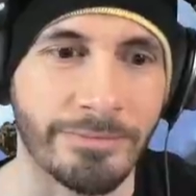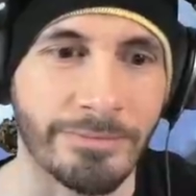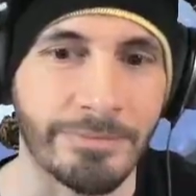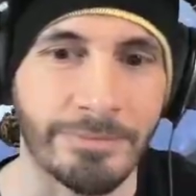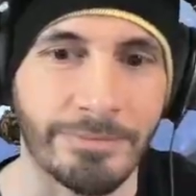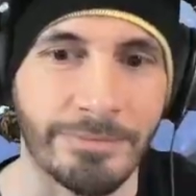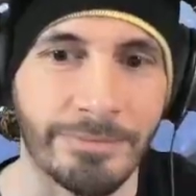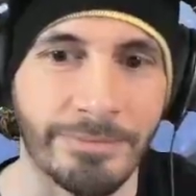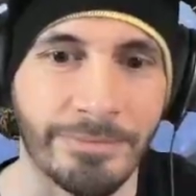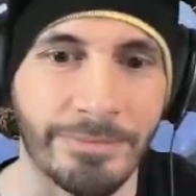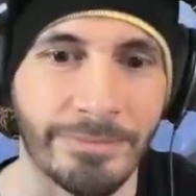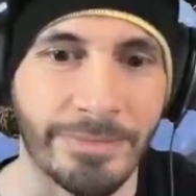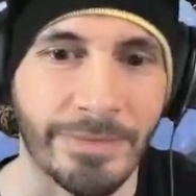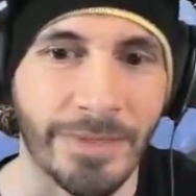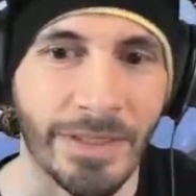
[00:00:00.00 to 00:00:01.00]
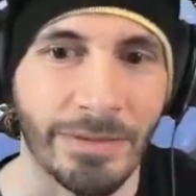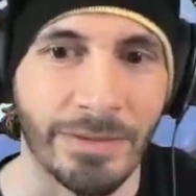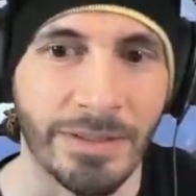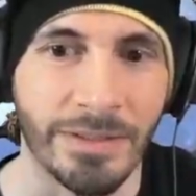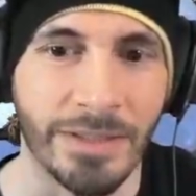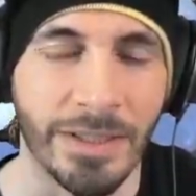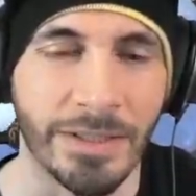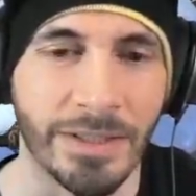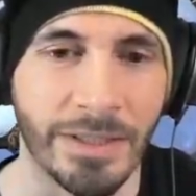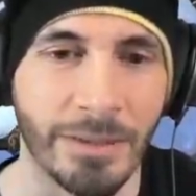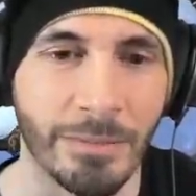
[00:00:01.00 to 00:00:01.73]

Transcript: I was gonna say, is she gonna